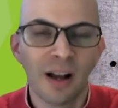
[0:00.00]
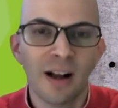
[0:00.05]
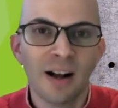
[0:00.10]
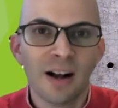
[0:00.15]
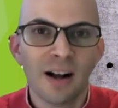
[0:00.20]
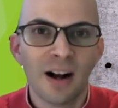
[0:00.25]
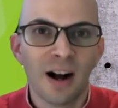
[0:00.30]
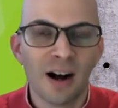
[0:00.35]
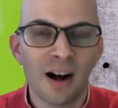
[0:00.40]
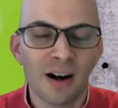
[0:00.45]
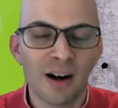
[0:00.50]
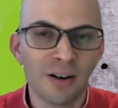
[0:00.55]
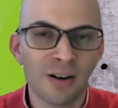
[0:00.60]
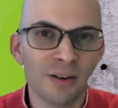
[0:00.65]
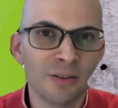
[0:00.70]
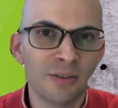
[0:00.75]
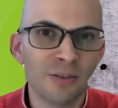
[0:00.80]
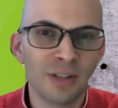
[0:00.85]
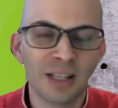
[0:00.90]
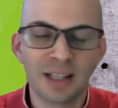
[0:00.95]

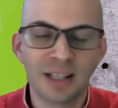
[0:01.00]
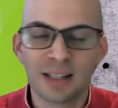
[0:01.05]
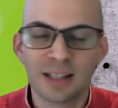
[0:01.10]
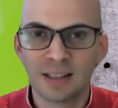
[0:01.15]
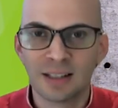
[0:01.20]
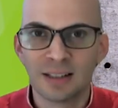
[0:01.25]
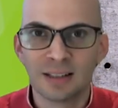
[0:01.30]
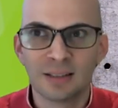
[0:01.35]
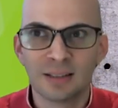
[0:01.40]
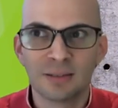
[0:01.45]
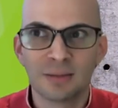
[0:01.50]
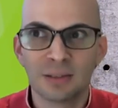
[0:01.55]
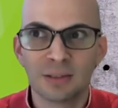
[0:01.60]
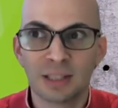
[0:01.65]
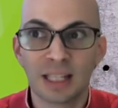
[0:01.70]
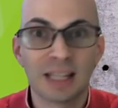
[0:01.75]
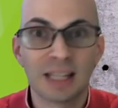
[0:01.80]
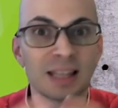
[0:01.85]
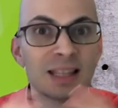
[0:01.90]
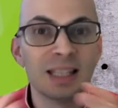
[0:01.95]
of the
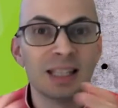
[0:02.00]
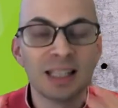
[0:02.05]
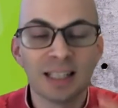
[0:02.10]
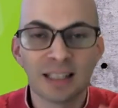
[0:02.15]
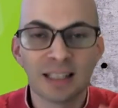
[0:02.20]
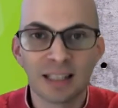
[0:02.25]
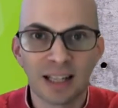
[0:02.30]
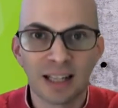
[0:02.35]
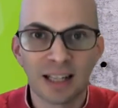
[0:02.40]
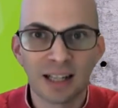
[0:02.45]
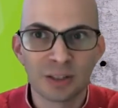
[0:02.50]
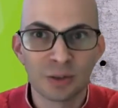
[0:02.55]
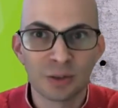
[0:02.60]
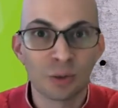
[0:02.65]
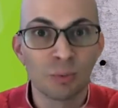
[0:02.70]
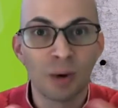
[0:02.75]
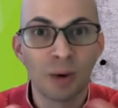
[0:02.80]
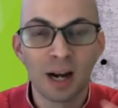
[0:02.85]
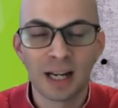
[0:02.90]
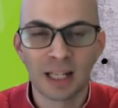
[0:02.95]
thing that you're
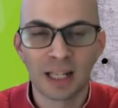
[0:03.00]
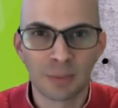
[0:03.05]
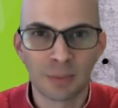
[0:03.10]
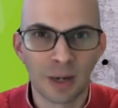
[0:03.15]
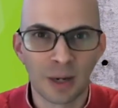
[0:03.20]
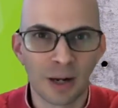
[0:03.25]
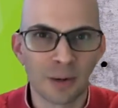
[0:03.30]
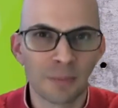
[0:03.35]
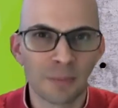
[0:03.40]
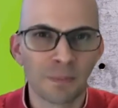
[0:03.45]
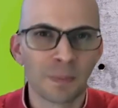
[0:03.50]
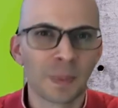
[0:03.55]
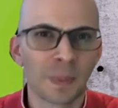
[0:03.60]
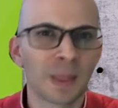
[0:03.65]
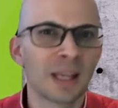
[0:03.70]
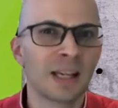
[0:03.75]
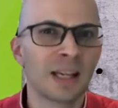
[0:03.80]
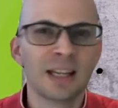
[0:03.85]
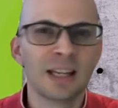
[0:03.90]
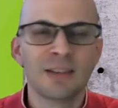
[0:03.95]
writing about.
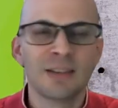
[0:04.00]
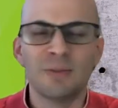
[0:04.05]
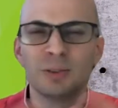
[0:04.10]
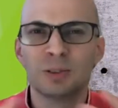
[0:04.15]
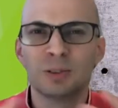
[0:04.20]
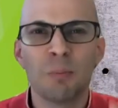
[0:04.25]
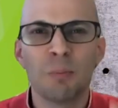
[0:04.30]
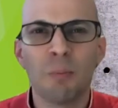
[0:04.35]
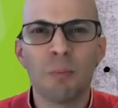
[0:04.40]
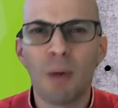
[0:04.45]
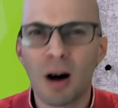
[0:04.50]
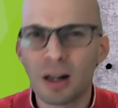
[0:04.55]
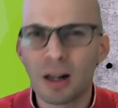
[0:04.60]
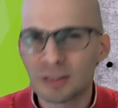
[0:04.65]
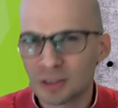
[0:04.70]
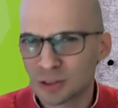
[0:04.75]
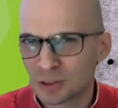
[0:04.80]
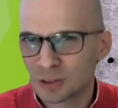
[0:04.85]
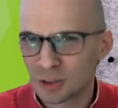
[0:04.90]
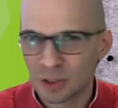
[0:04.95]
If it's a
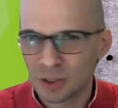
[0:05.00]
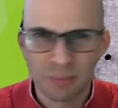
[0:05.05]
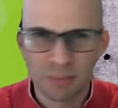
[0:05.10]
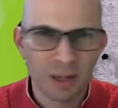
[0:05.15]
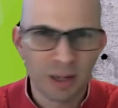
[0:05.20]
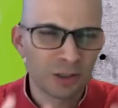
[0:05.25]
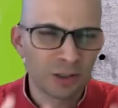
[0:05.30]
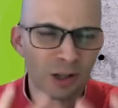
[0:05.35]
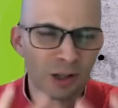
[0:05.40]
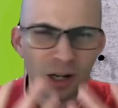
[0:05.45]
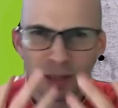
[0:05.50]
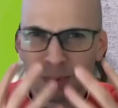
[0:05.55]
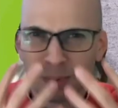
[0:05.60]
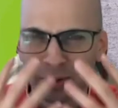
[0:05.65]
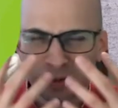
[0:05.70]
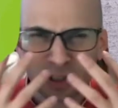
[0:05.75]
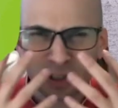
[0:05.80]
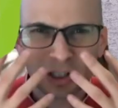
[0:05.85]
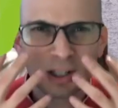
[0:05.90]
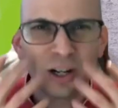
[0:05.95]
monster, you might talk about
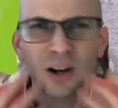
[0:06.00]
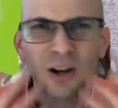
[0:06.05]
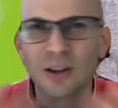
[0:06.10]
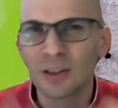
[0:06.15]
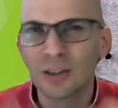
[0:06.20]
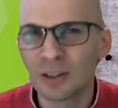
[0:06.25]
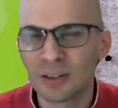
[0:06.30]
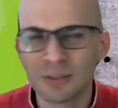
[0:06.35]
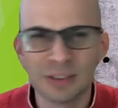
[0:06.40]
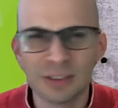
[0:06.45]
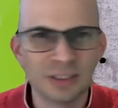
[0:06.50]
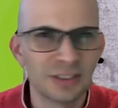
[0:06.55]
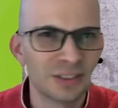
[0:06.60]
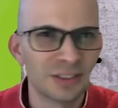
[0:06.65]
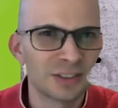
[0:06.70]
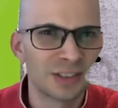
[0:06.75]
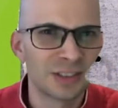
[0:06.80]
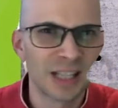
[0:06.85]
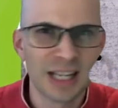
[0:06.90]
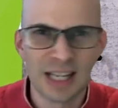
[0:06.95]
the color of its
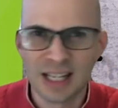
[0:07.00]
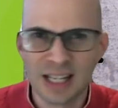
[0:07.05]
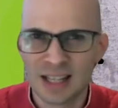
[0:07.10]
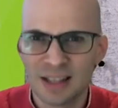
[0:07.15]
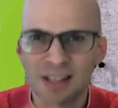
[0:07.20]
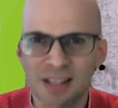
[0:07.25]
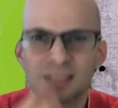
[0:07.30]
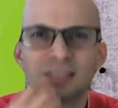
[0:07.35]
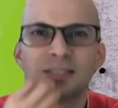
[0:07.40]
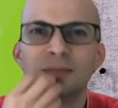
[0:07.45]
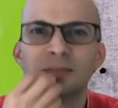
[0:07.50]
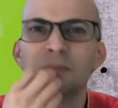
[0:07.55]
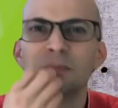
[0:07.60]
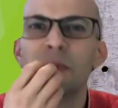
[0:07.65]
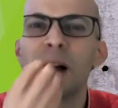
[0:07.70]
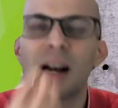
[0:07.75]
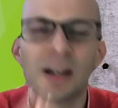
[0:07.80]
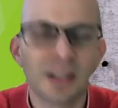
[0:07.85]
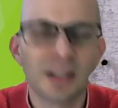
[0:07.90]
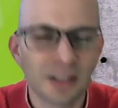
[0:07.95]
skin, the
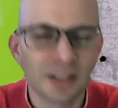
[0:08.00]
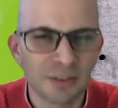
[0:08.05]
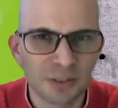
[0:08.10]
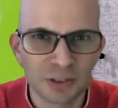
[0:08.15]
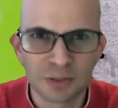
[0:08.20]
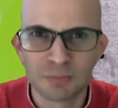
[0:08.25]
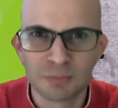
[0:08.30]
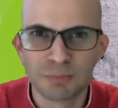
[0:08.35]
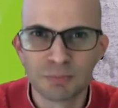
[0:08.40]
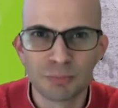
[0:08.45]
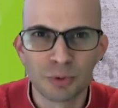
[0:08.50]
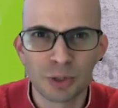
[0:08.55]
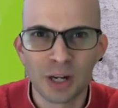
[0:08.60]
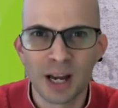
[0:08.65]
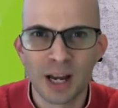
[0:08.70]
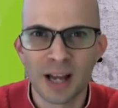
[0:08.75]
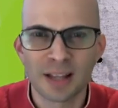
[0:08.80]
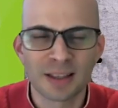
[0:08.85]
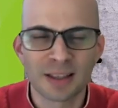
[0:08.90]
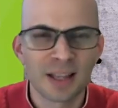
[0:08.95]
smell of its
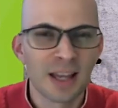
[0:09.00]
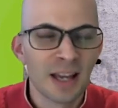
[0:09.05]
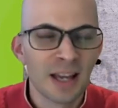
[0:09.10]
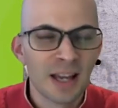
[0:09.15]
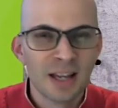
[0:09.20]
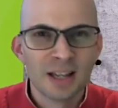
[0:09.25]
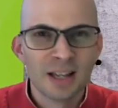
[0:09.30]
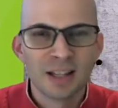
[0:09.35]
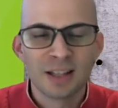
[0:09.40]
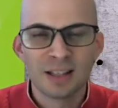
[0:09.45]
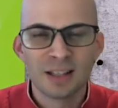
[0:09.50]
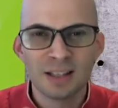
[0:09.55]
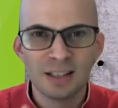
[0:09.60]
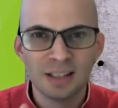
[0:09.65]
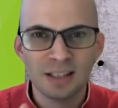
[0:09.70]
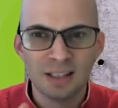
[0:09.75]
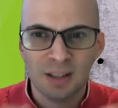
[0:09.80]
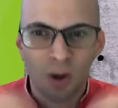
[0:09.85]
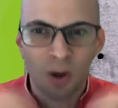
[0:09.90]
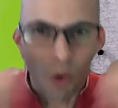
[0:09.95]
breath,
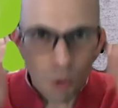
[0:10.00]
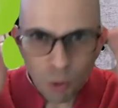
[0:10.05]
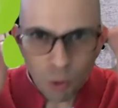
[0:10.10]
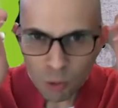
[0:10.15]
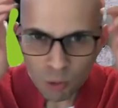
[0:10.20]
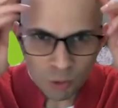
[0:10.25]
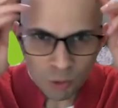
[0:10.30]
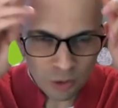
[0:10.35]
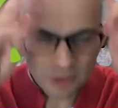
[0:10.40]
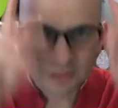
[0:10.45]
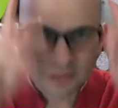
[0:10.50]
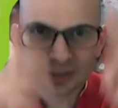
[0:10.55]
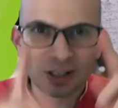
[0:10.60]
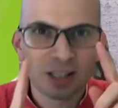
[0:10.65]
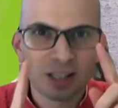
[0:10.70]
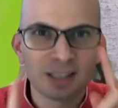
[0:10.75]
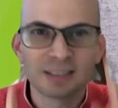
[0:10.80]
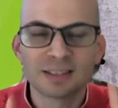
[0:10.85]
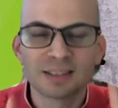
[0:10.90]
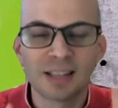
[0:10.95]
the horns on
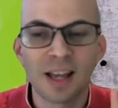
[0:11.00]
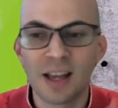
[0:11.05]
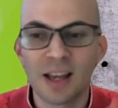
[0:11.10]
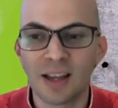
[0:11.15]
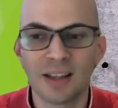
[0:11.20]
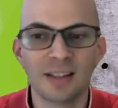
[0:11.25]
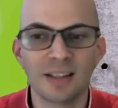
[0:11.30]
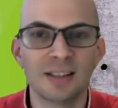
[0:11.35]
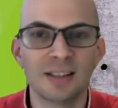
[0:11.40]
its head,